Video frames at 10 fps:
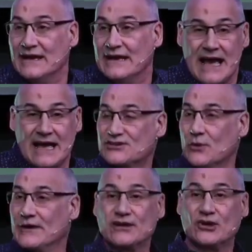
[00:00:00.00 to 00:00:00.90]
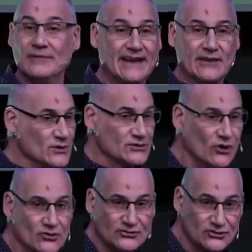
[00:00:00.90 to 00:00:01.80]
And so when you come in here, there was no
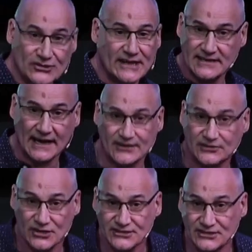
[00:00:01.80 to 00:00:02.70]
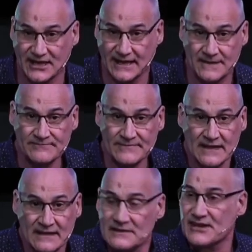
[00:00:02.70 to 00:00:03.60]
such thing as electricity.
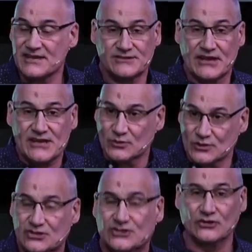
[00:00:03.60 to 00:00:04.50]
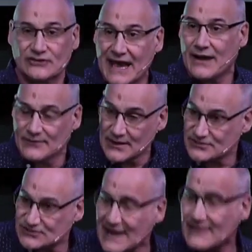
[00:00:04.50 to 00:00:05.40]
This, this was shut down. It was
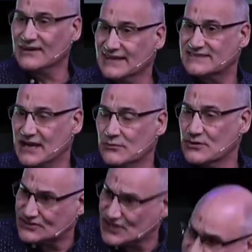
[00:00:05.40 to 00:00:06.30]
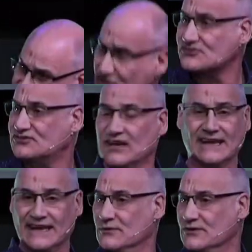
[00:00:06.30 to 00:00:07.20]
derelict. It was disgusting.
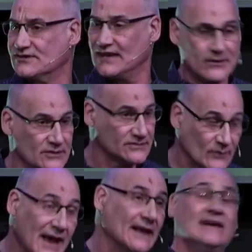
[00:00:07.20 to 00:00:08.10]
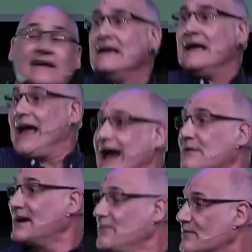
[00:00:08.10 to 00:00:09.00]
It was, it was, well, how
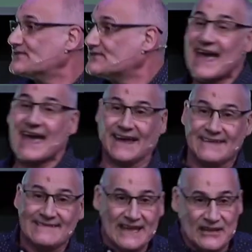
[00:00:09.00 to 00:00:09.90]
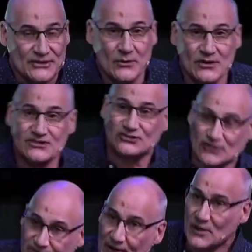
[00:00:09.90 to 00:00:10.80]
can we say? There was stuff
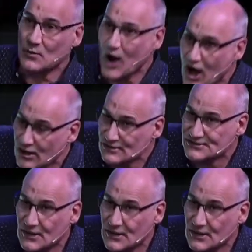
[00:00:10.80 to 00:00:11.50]
on the walls that I